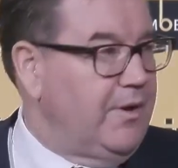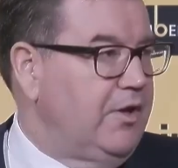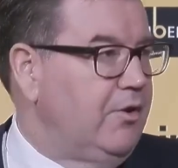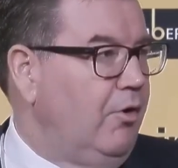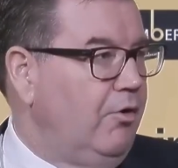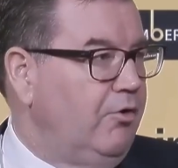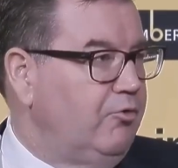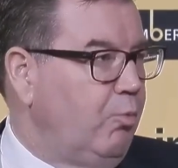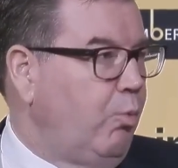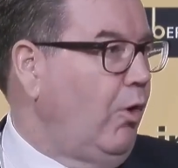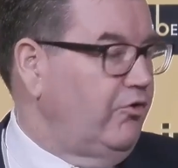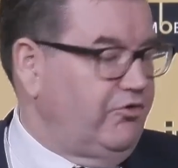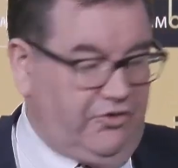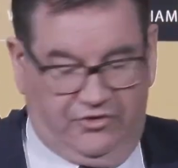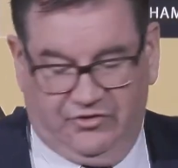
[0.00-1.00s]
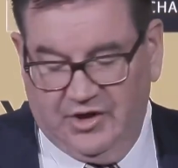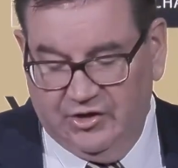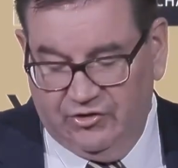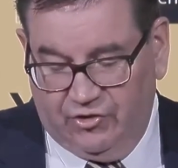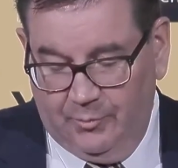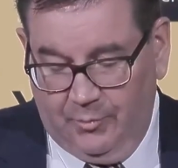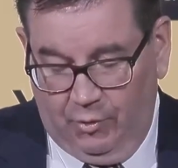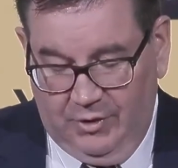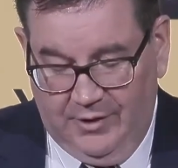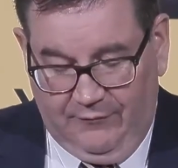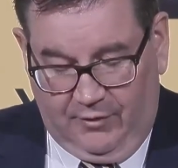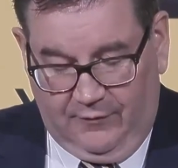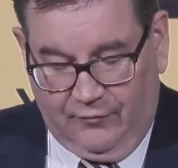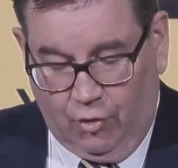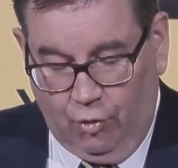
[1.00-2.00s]
beyond what's a sensible
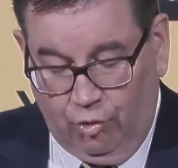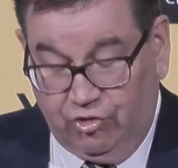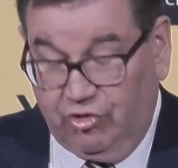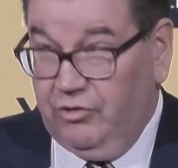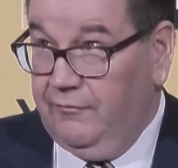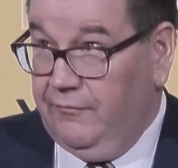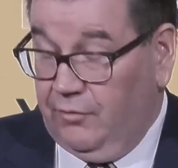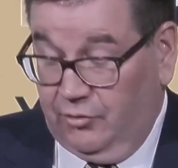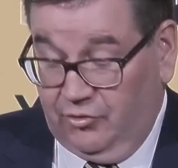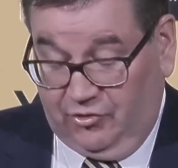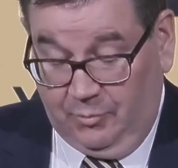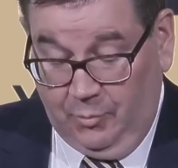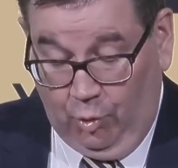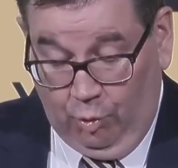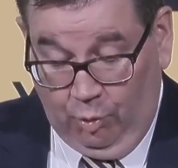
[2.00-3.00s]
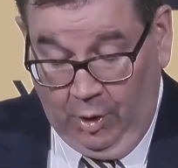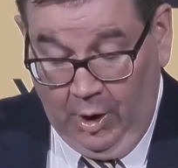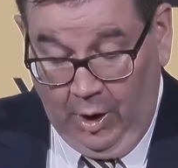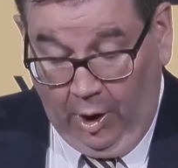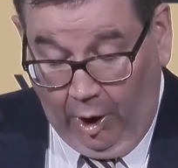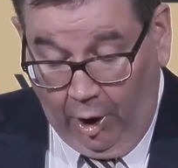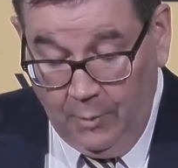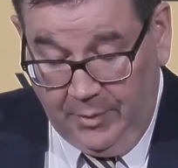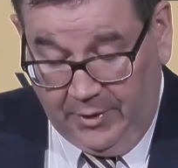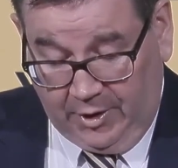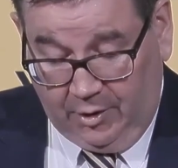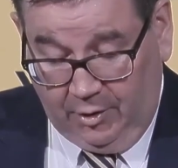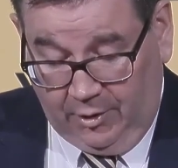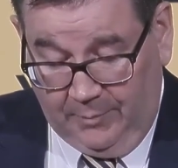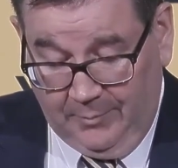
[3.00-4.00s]
level of caution for a small, open
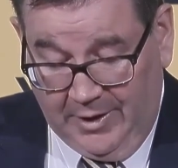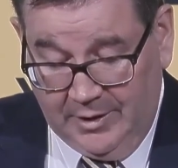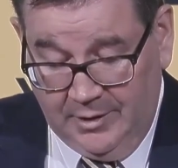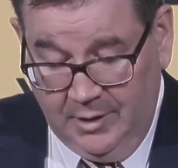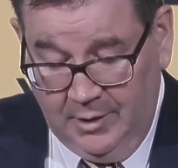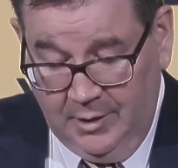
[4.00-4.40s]
economy